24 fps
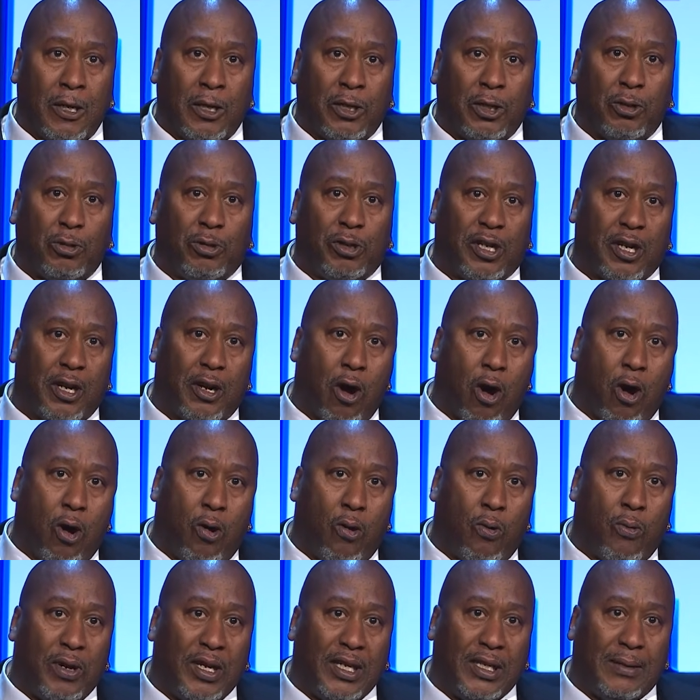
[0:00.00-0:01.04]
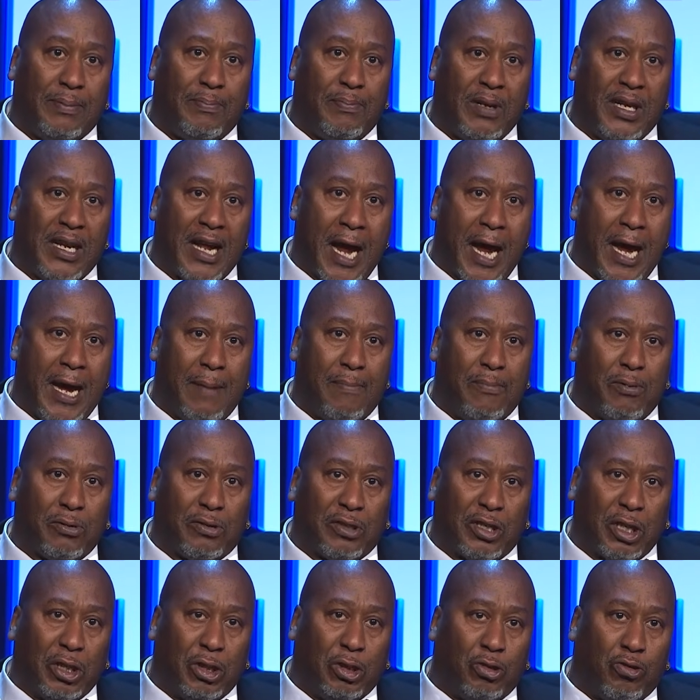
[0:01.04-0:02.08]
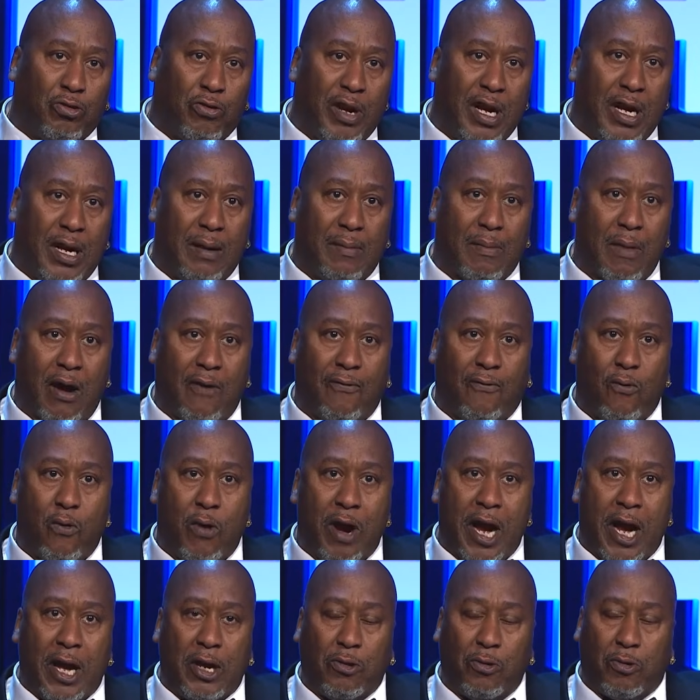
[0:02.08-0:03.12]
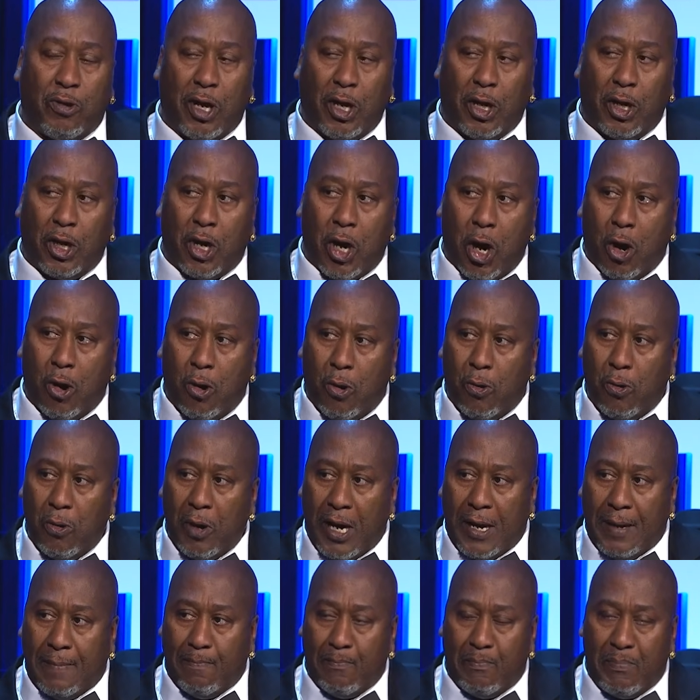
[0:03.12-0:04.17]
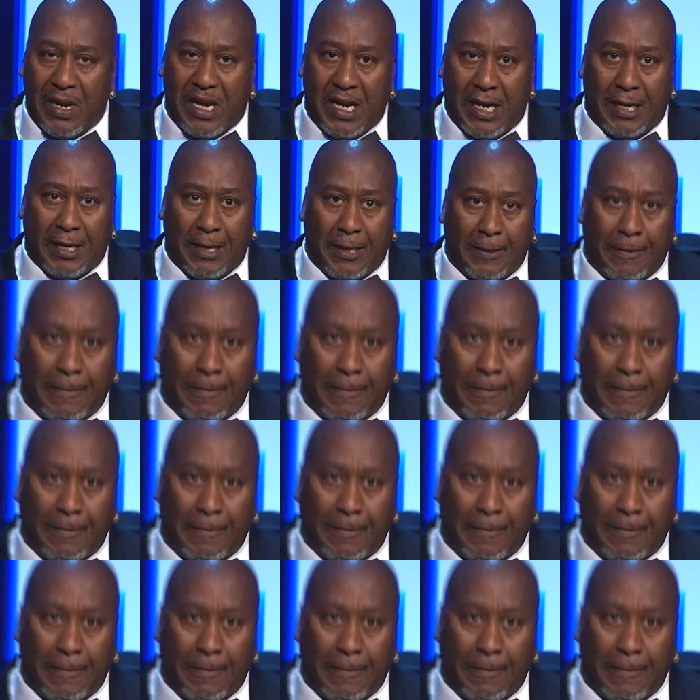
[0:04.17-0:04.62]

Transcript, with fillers: you should always be able to dream of where you can go and be.